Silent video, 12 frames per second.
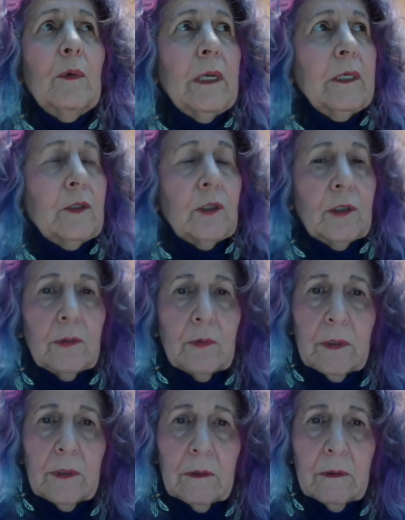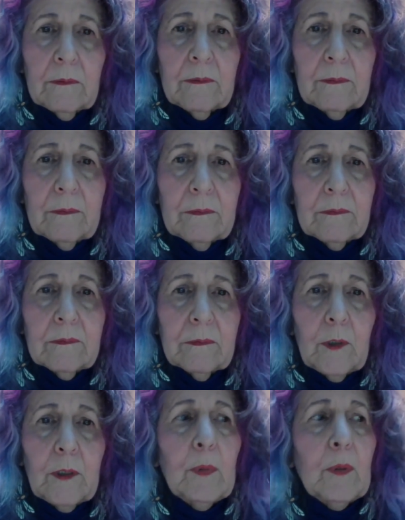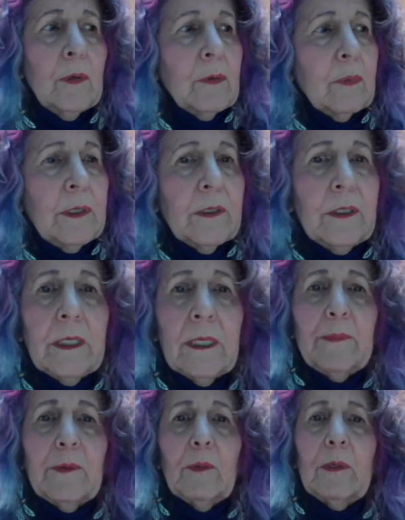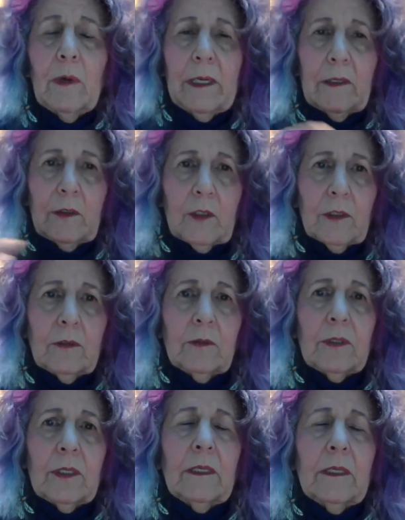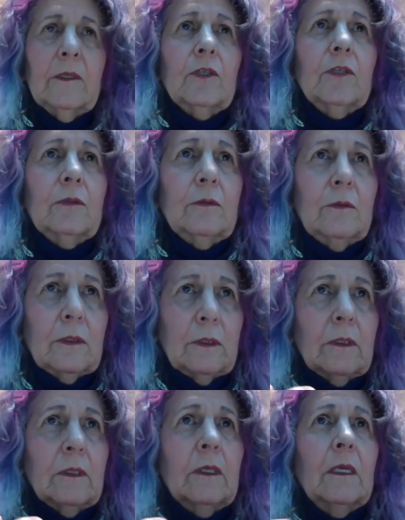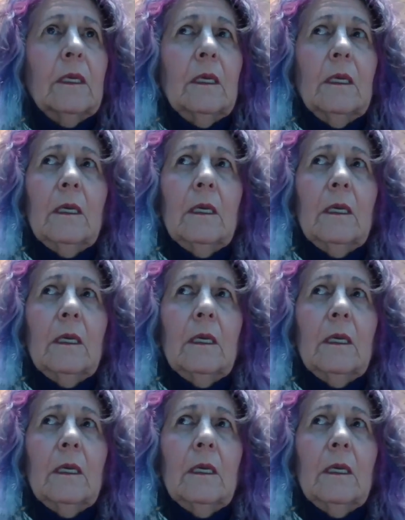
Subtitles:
we raise children. We birth, we adopt, we raise children. And the children